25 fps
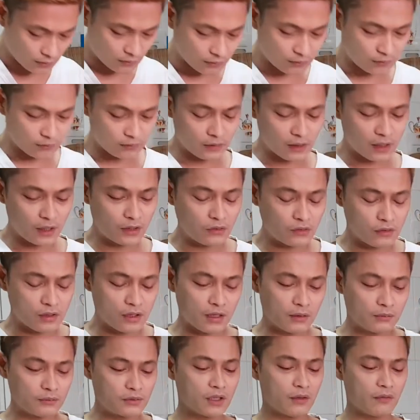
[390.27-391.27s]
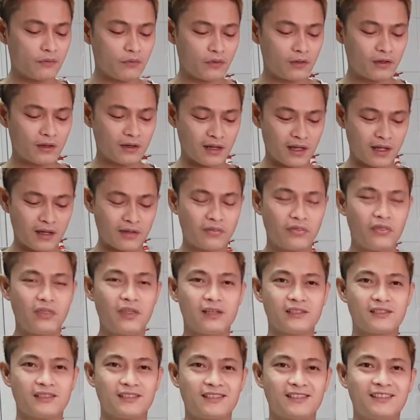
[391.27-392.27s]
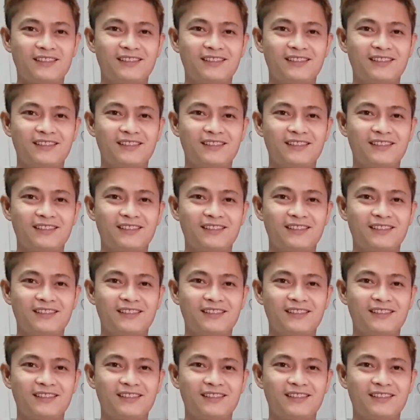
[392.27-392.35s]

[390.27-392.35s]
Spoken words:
Then you have something like this.